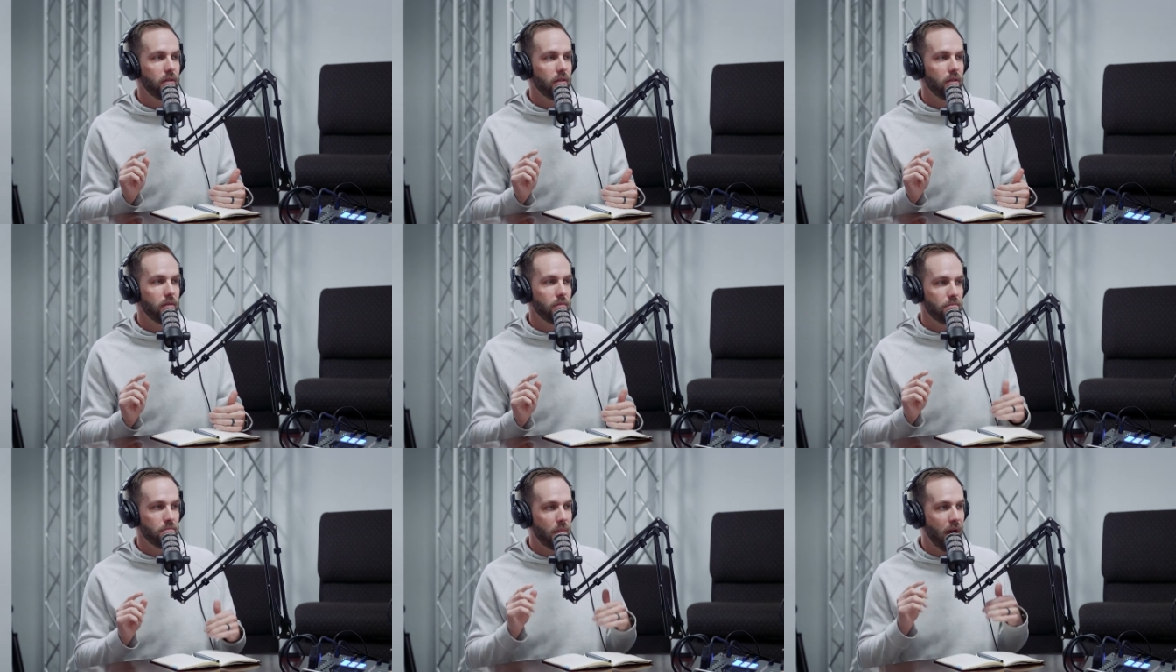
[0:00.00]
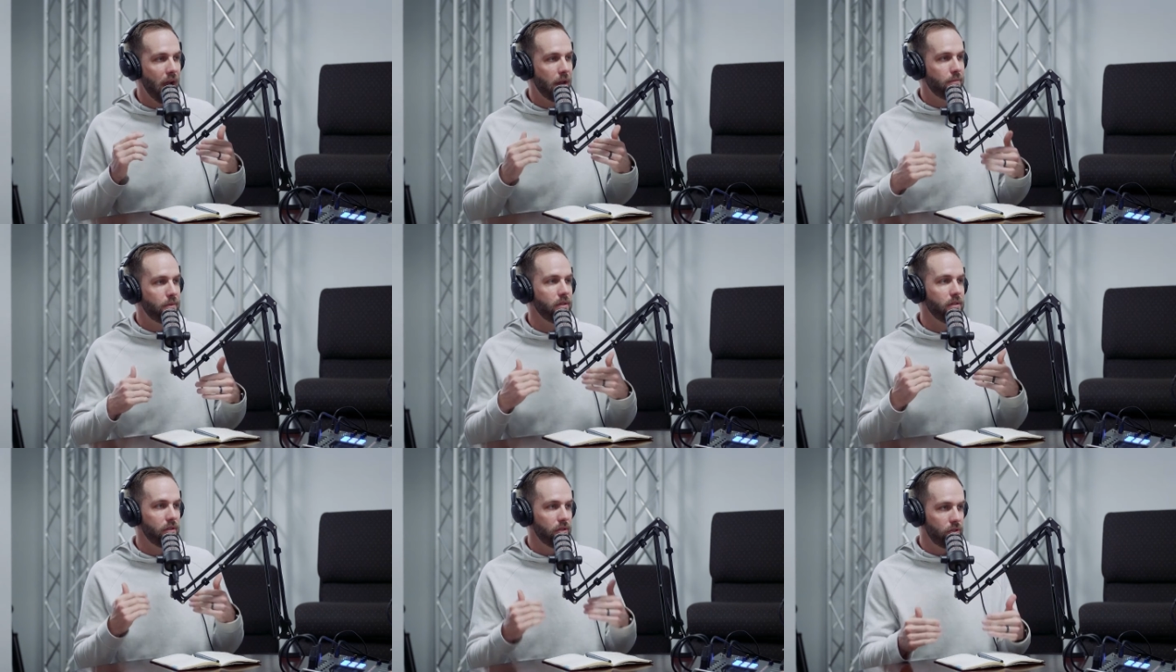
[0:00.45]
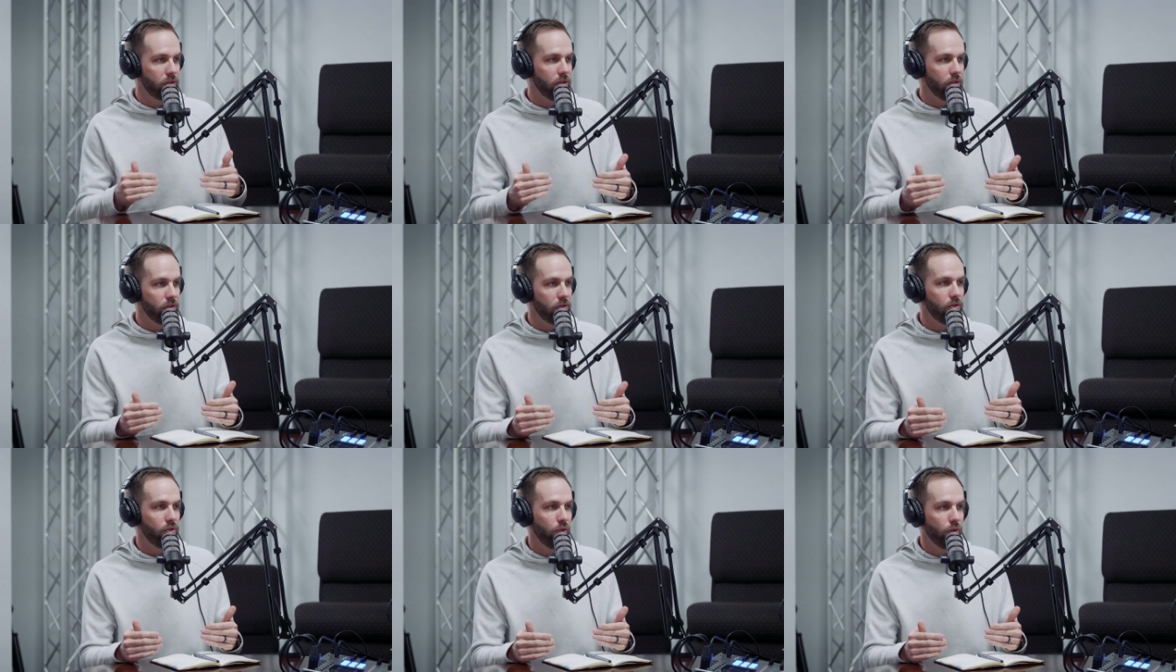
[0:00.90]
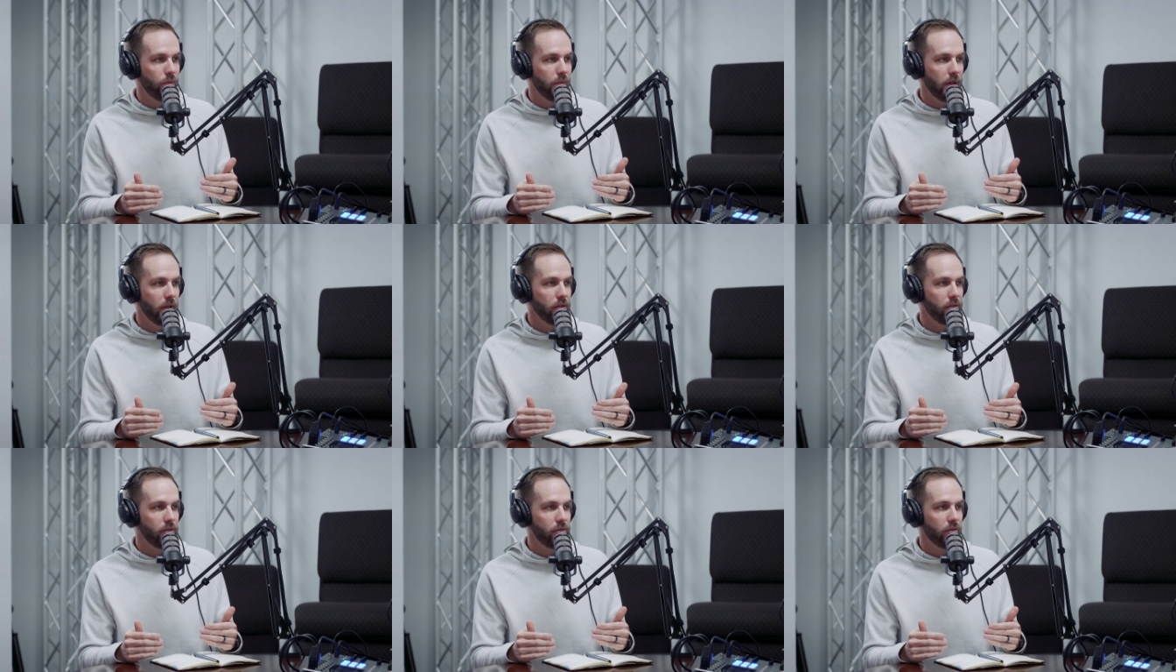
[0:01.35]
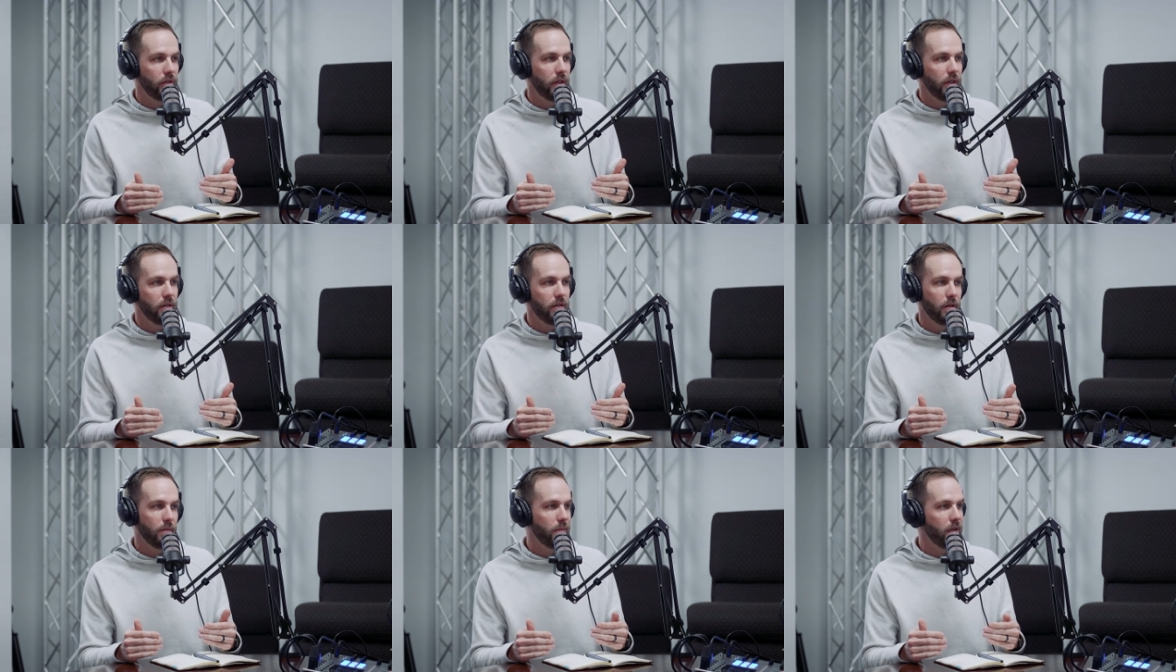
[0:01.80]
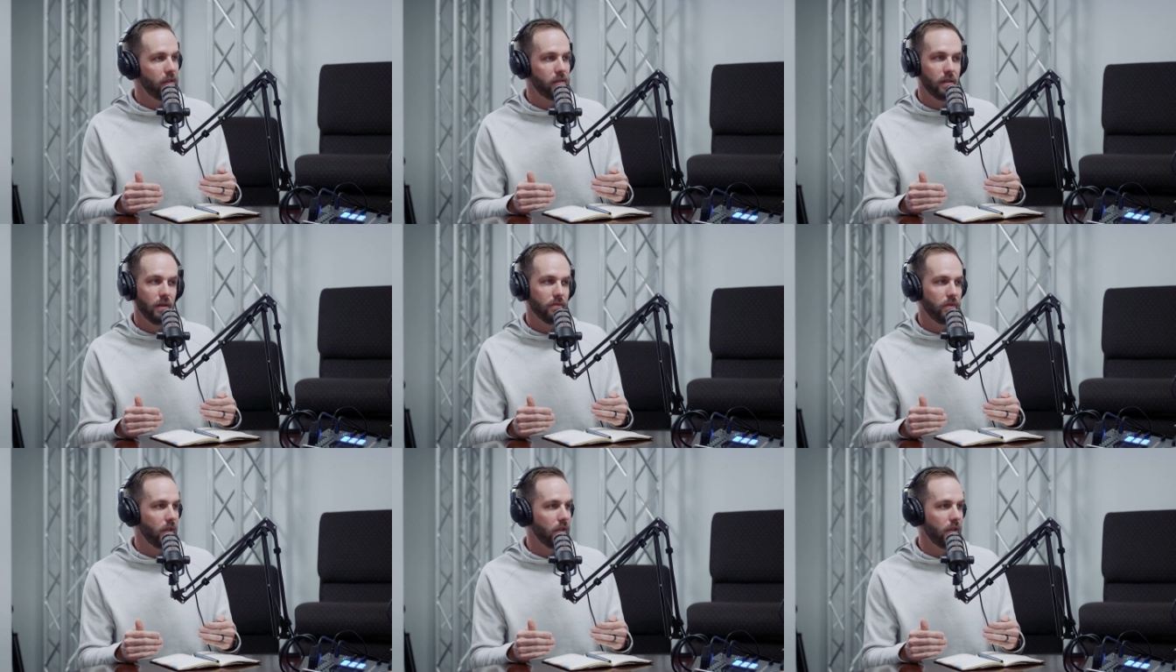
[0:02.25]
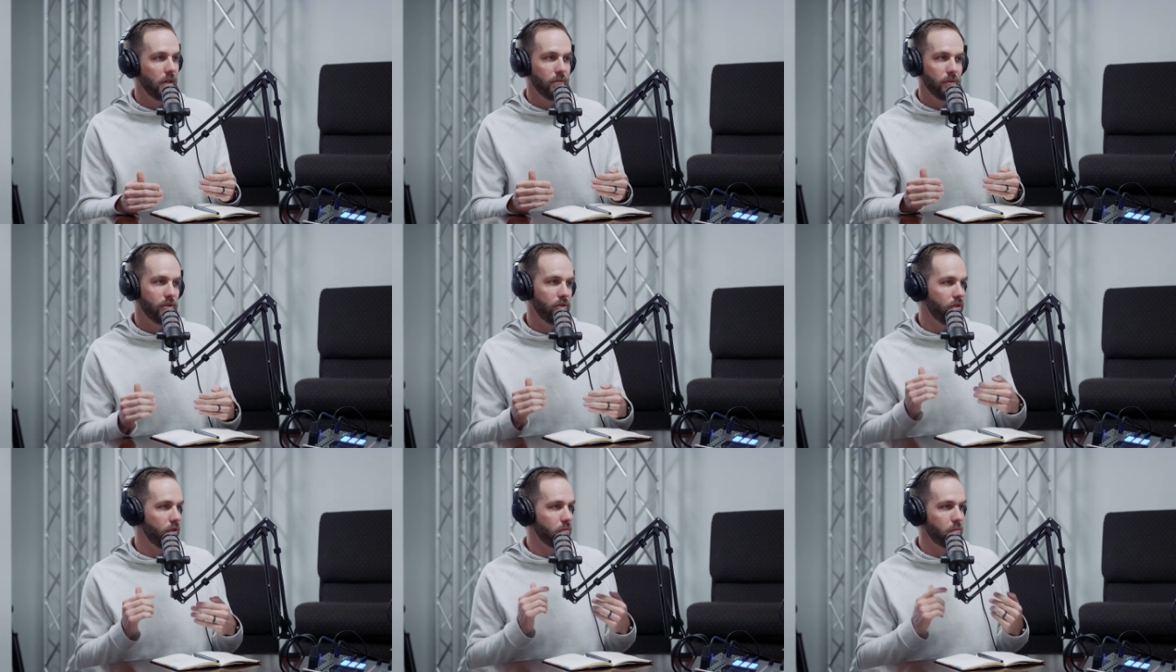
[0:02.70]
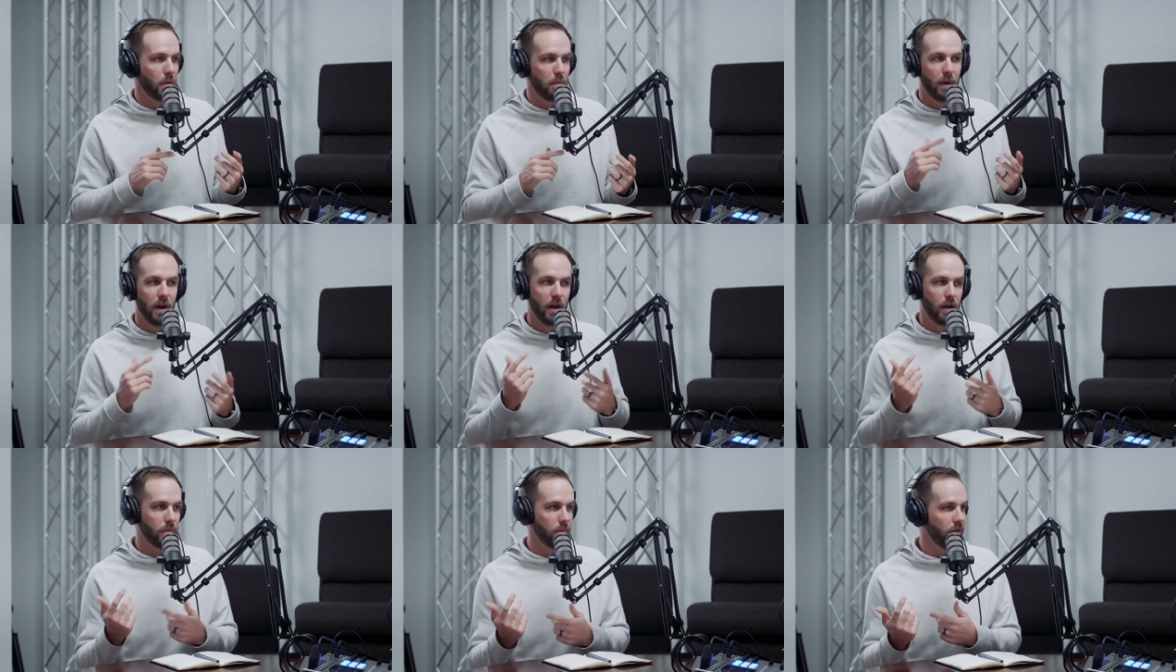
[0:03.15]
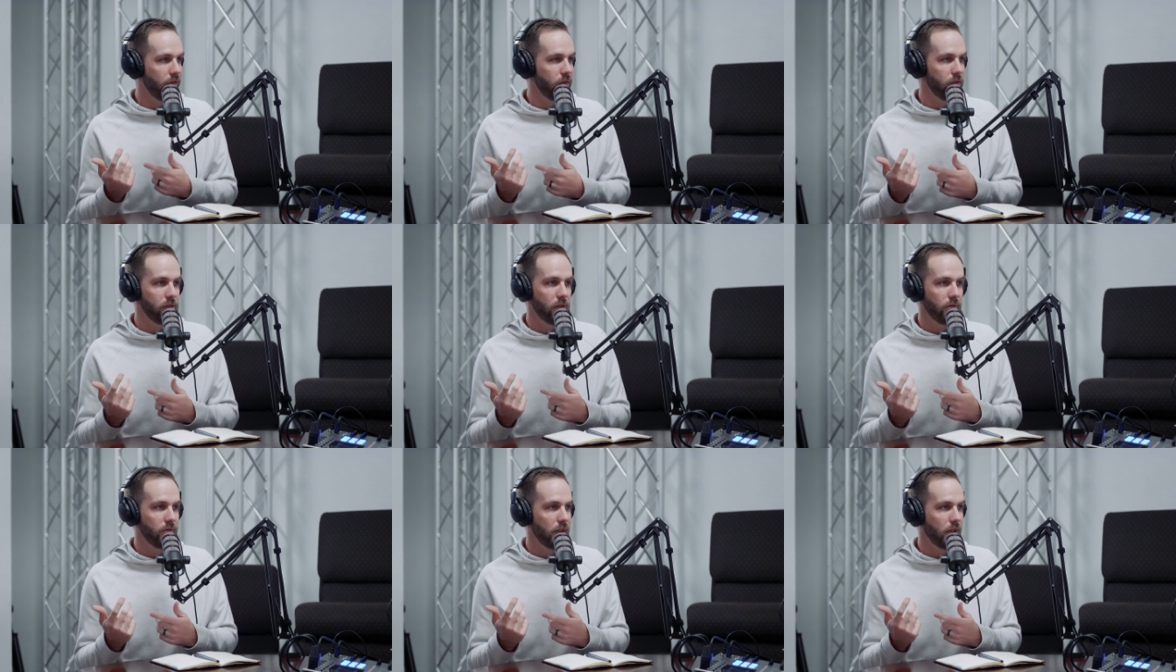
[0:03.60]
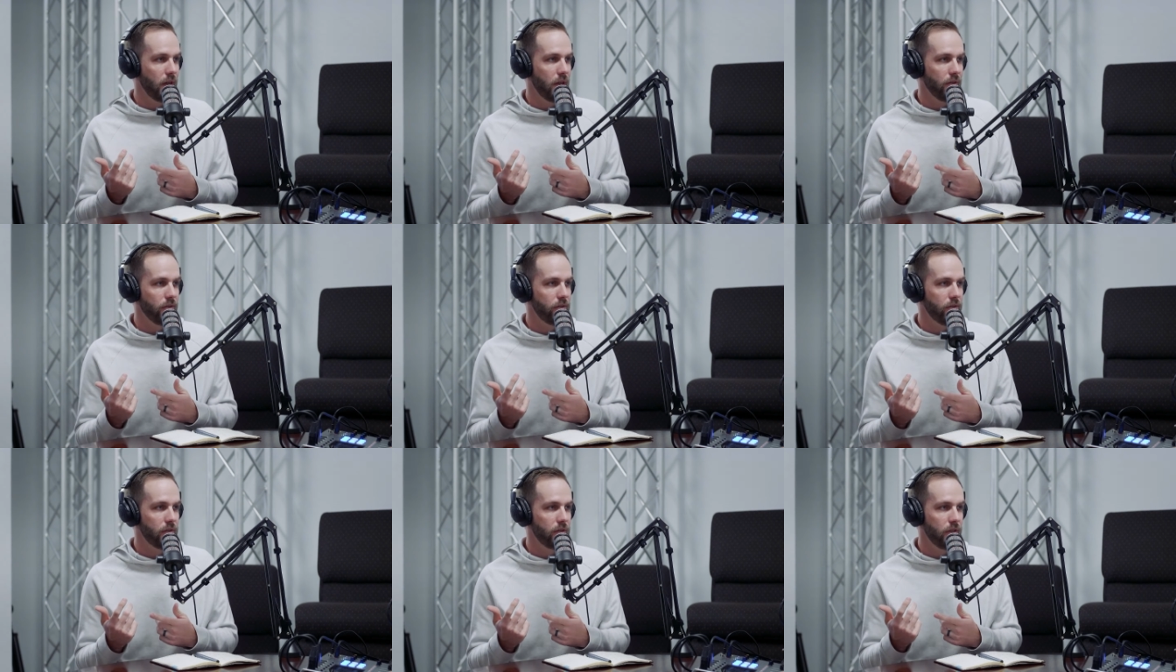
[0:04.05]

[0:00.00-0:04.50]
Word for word: my position in student ministry to be something that was just preparing me for something else.